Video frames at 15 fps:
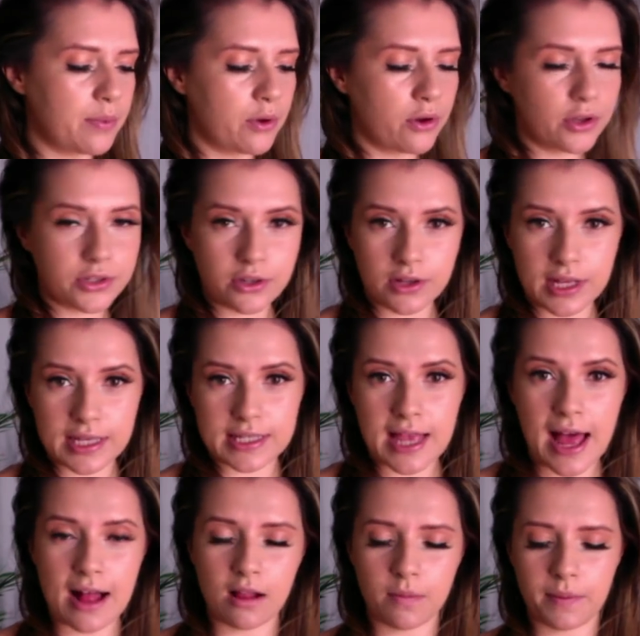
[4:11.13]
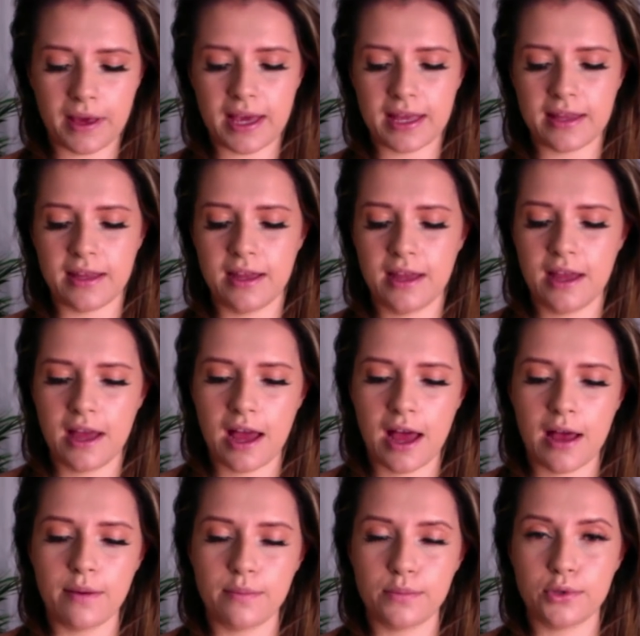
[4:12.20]
portal is helping
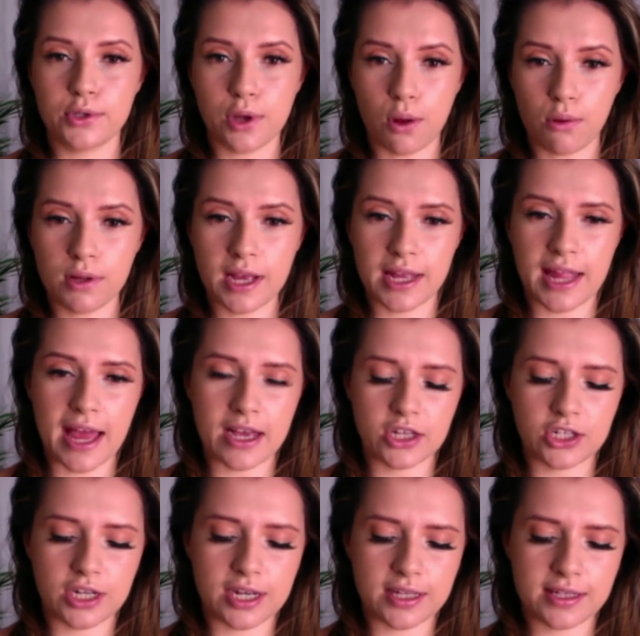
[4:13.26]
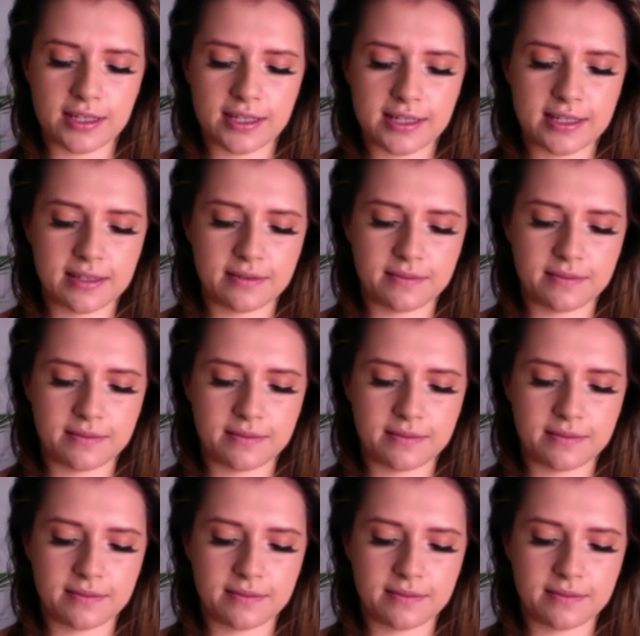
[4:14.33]
soul connections.